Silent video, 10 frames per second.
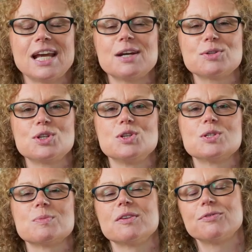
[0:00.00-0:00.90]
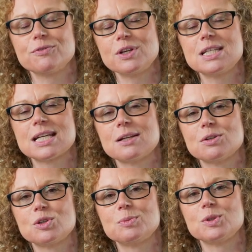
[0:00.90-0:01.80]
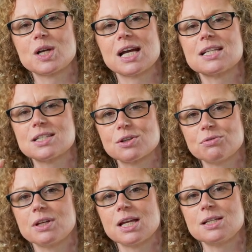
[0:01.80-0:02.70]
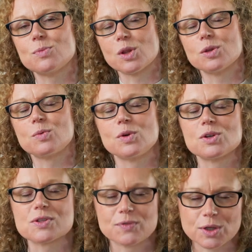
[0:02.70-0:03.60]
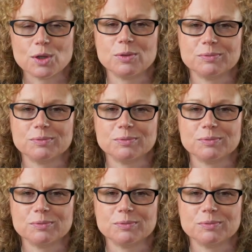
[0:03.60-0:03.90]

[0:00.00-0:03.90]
how to use my free downloadable guide to create one that works for you.